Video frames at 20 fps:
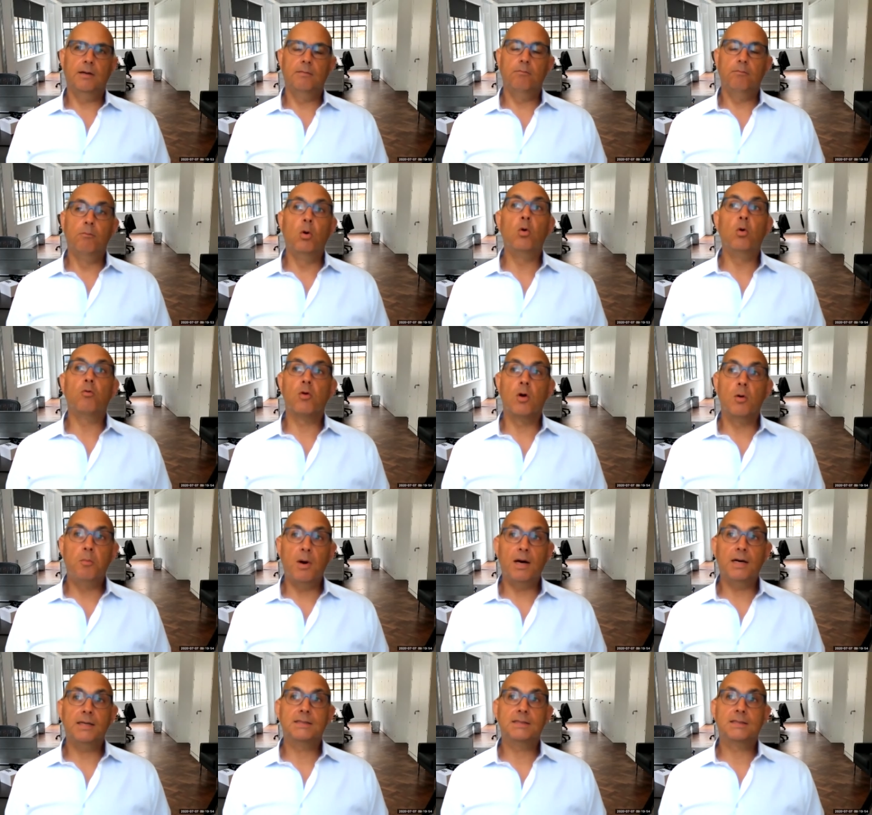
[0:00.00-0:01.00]
more
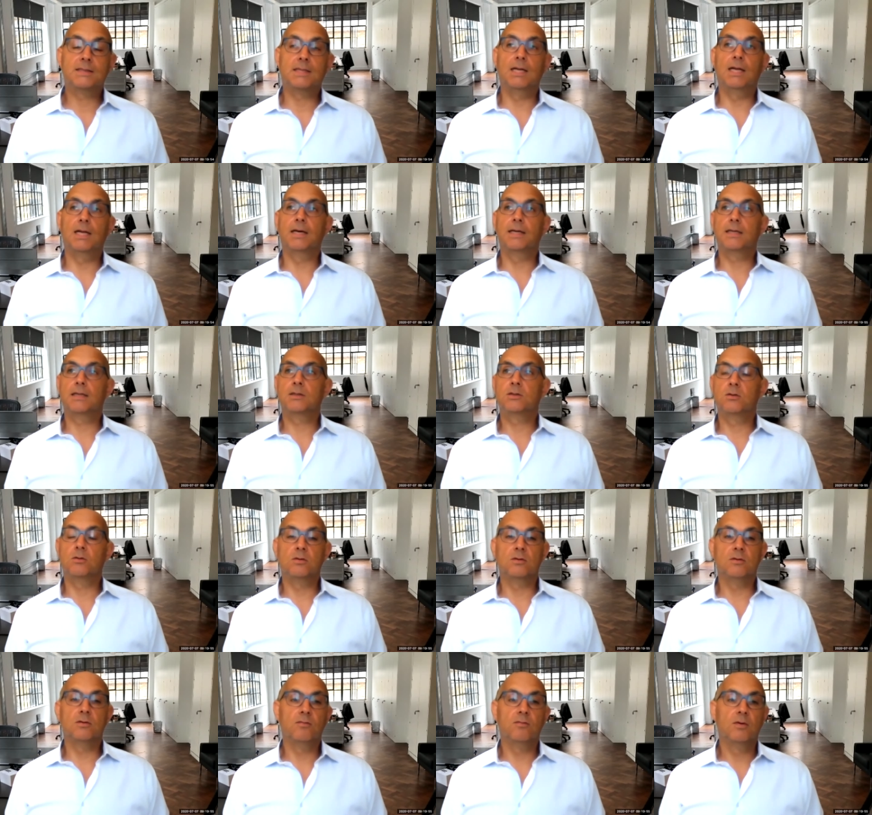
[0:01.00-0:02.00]
robust, like
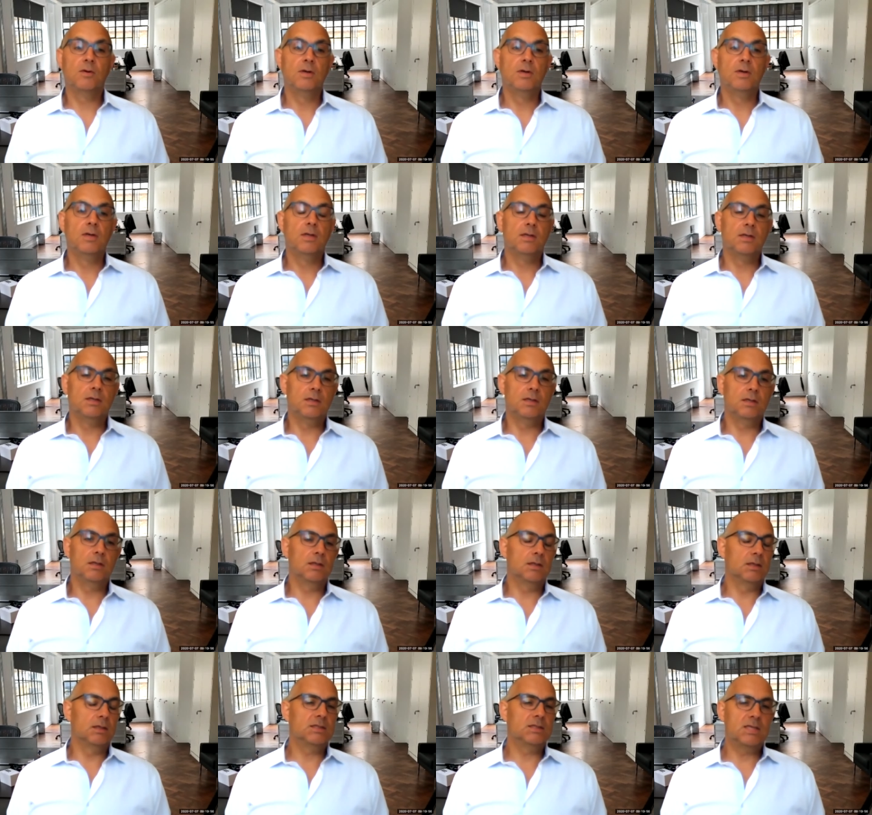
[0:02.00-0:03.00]
sort of
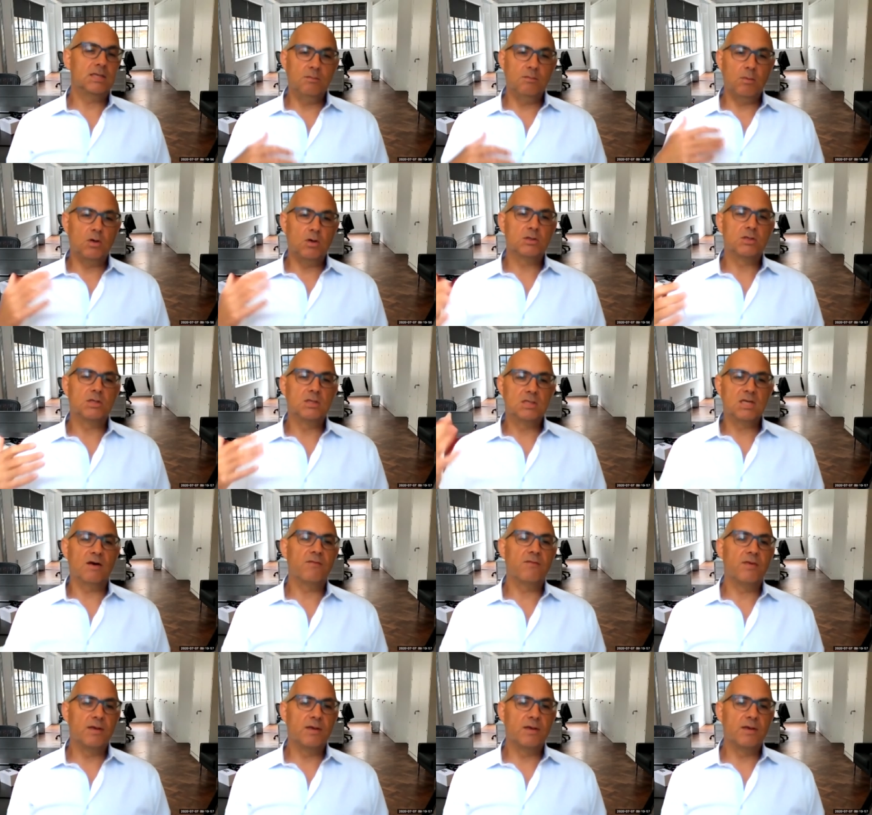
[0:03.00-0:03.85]
the cinemas and stuff.